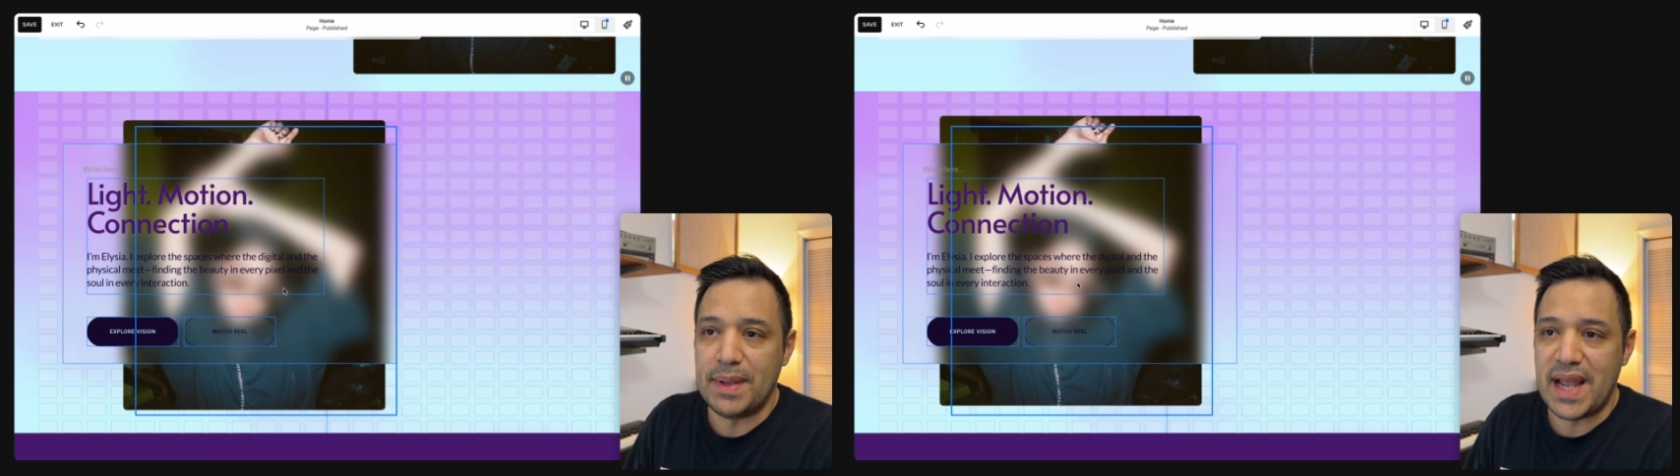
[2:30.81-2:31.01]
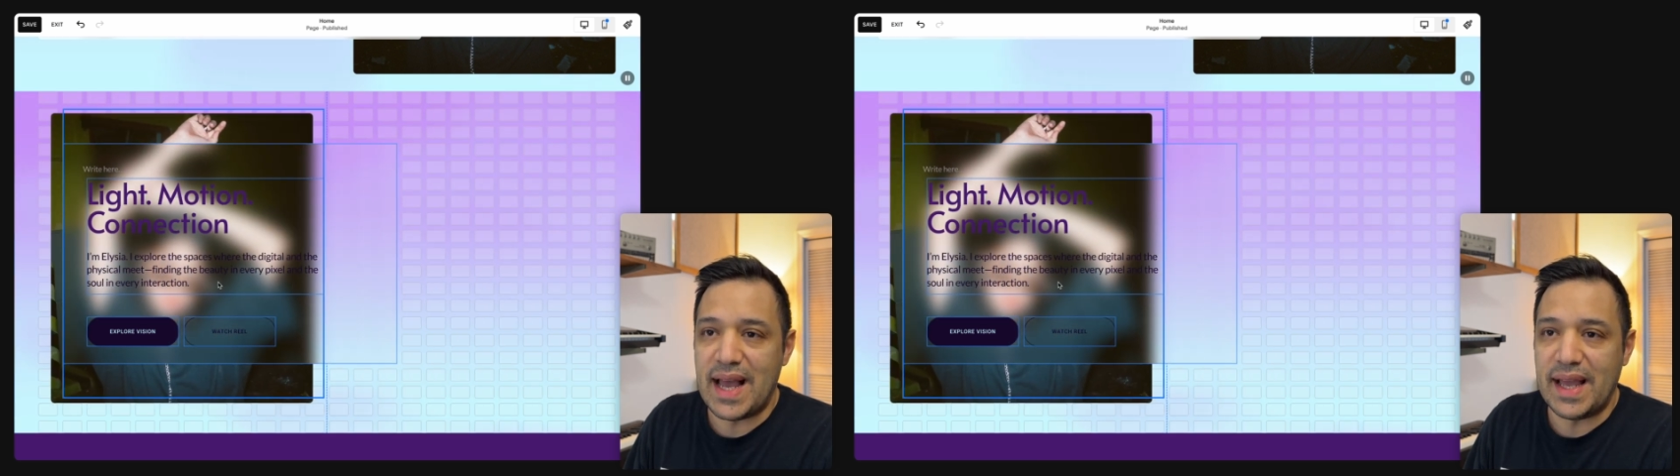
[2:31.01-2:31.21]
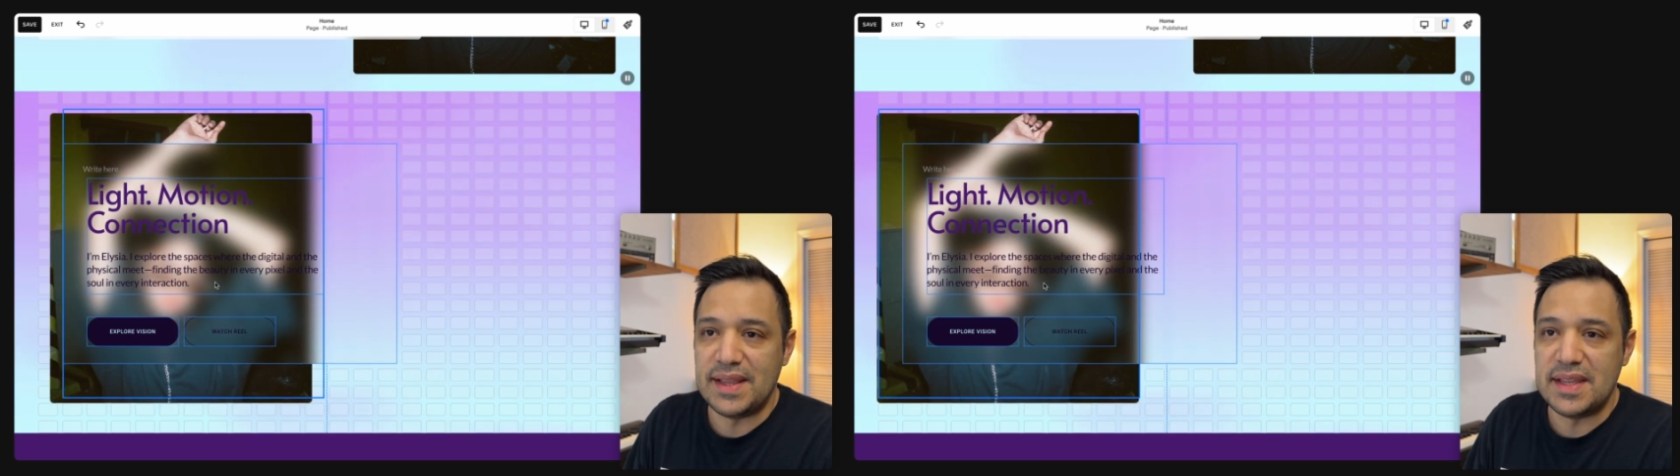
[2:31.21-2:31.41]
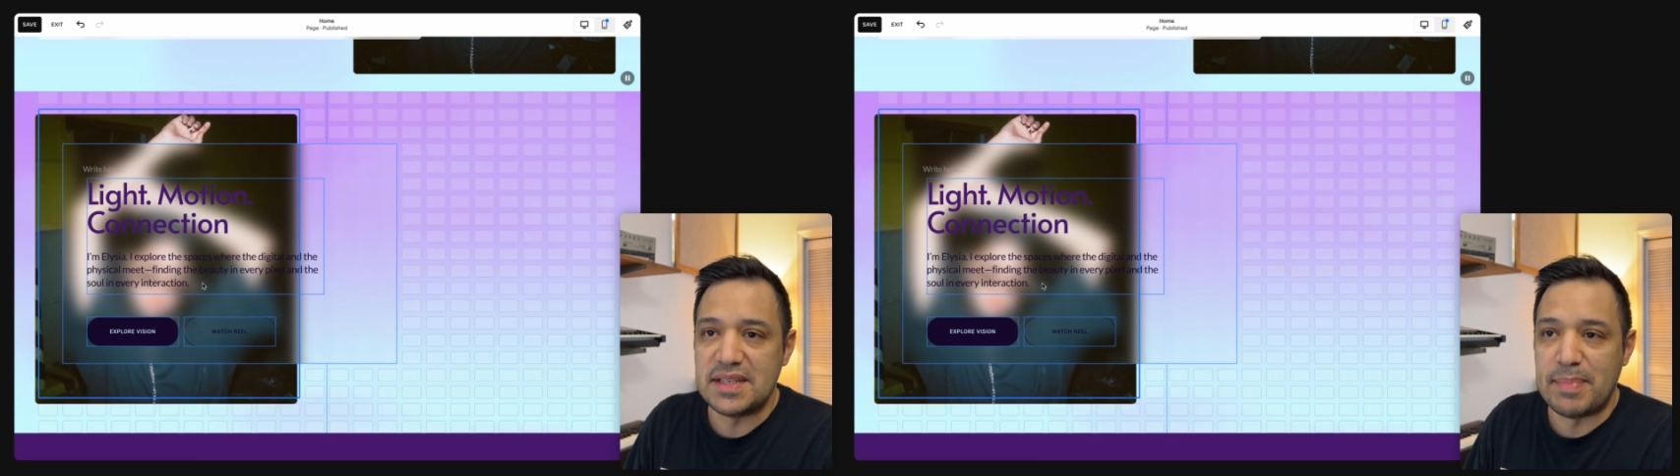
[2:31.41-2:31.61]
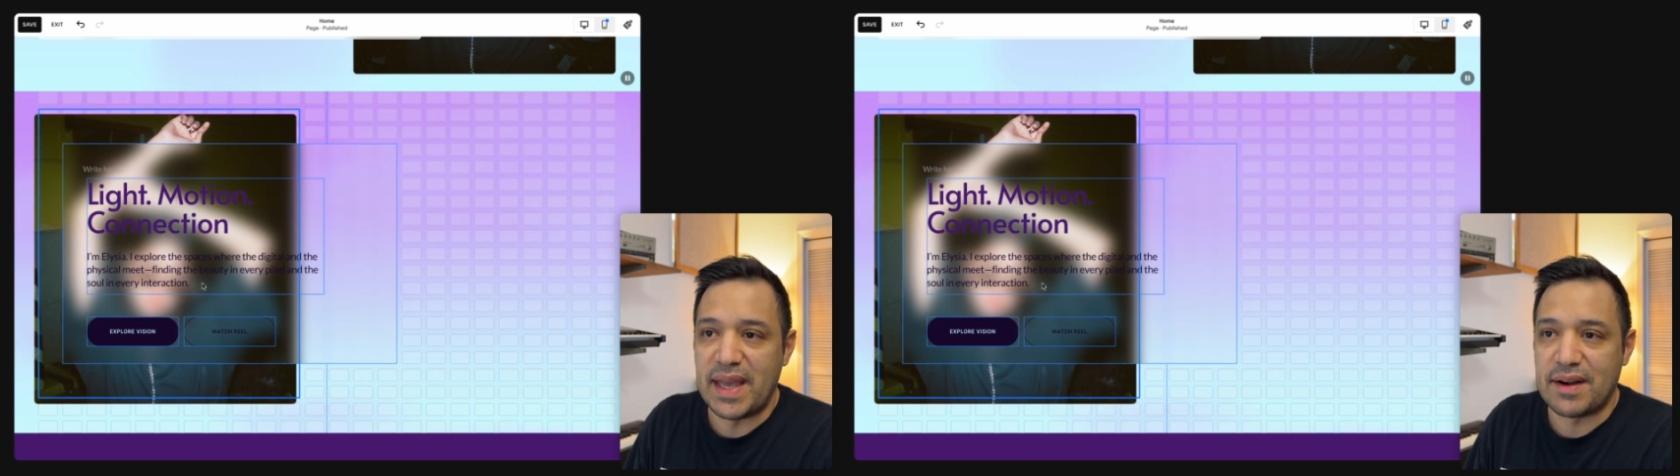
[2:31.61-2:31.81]
behind
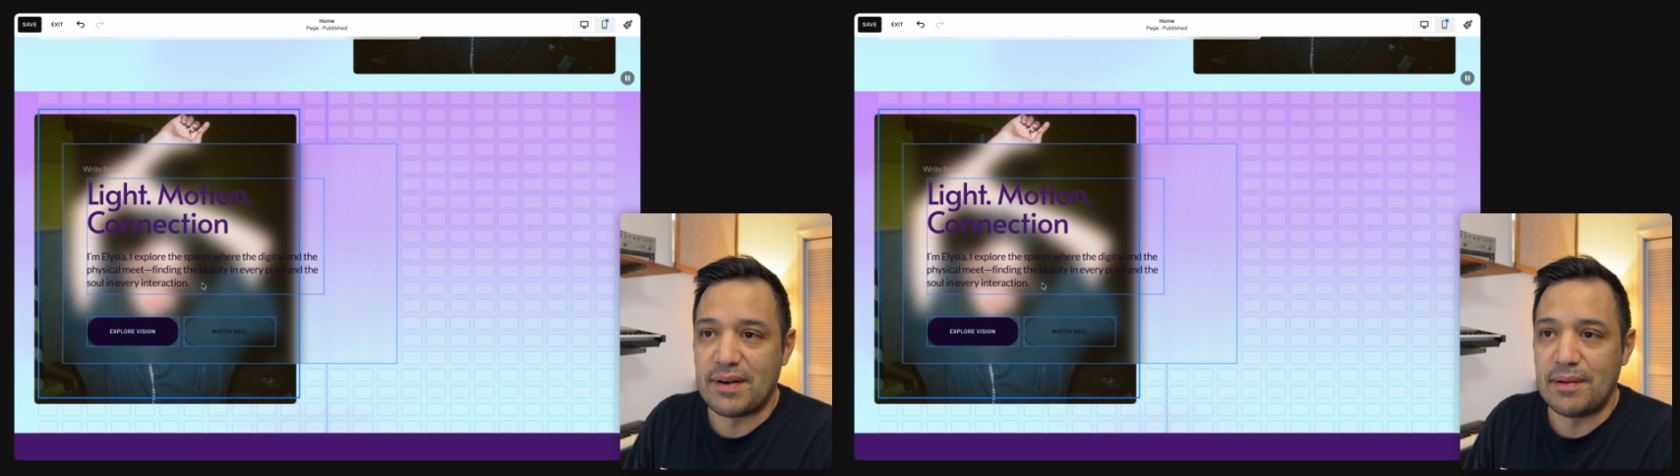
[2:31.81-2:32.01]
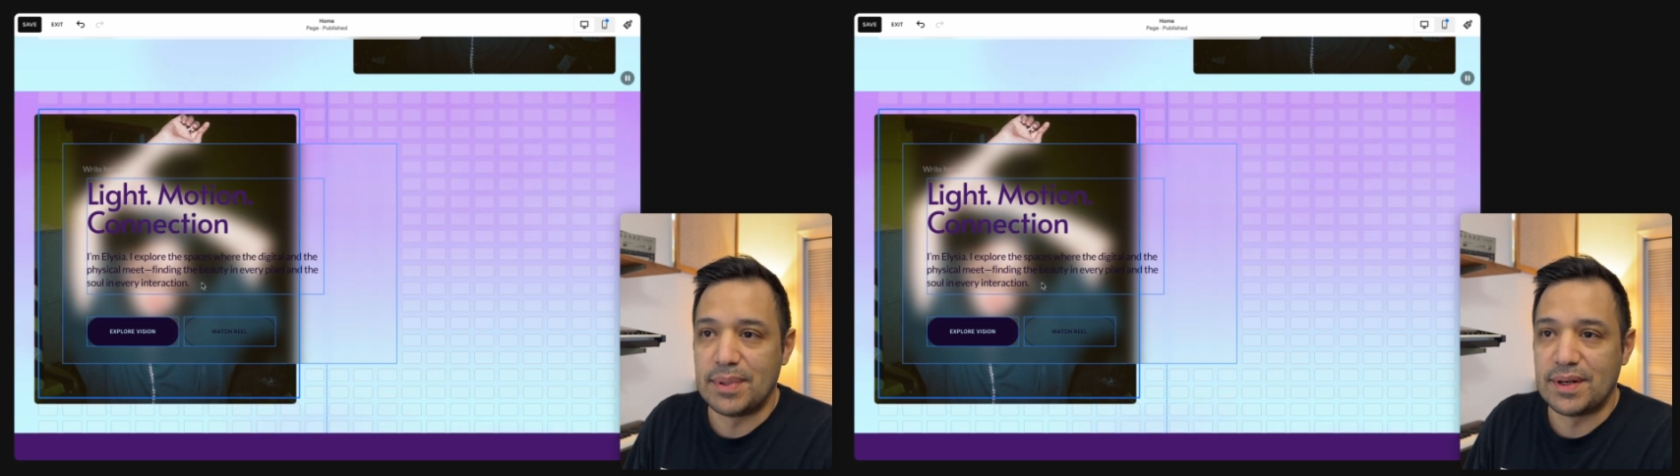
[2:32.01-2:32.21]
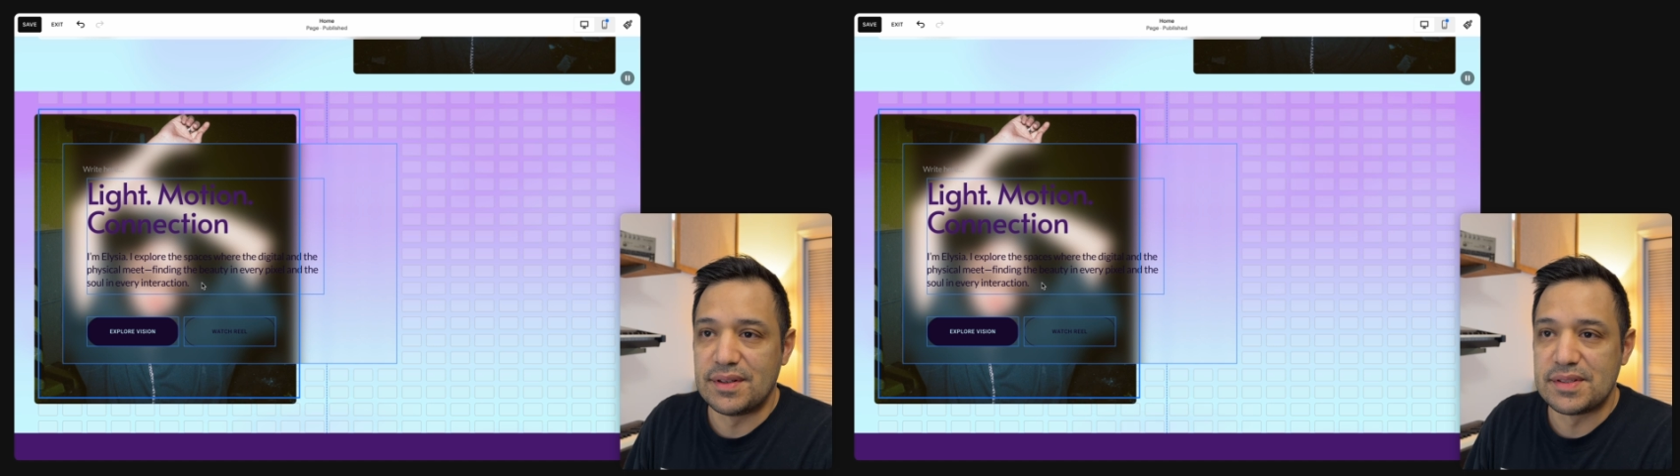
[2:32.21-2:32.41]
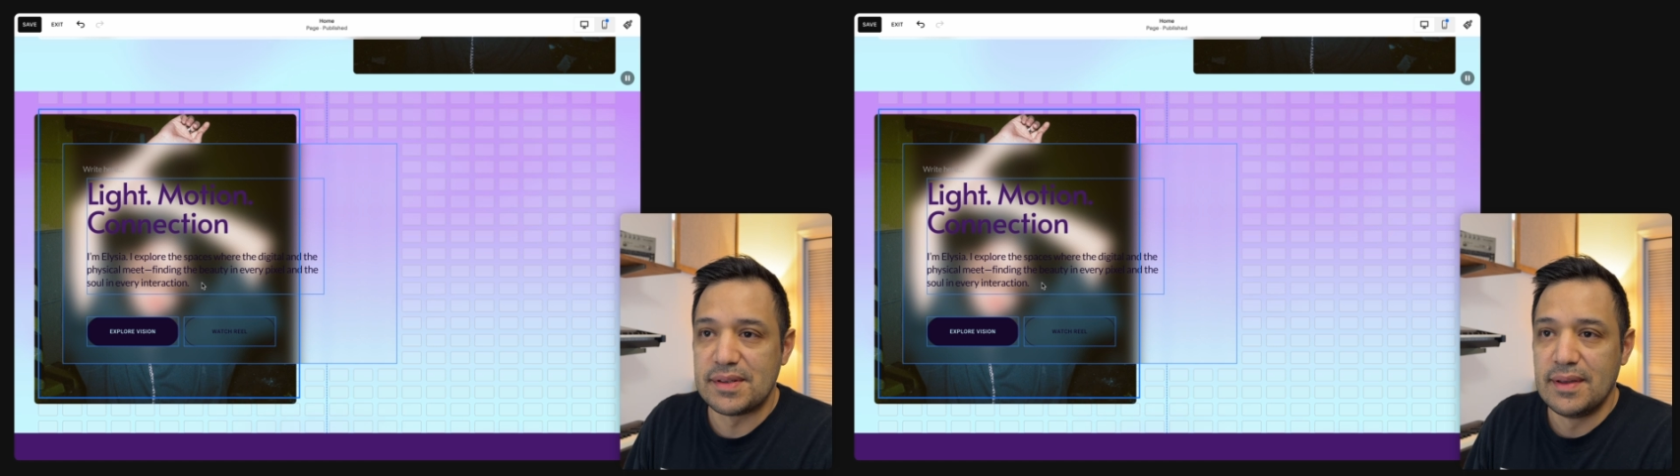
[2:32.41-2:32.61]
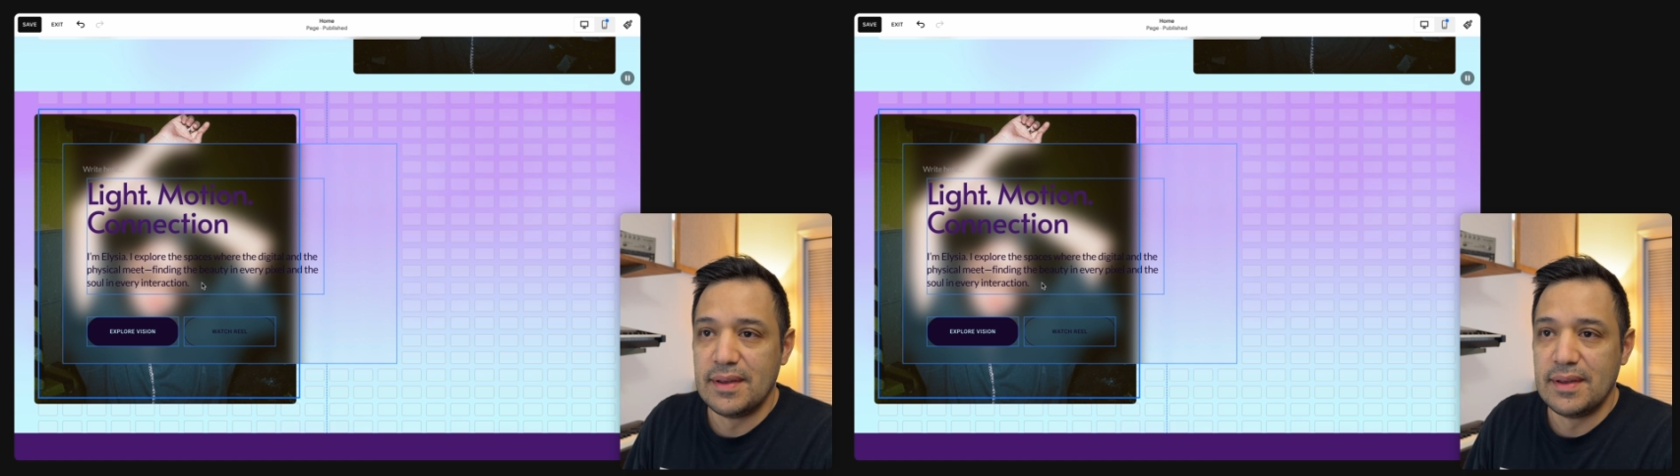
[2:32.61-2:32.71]
these background blurs.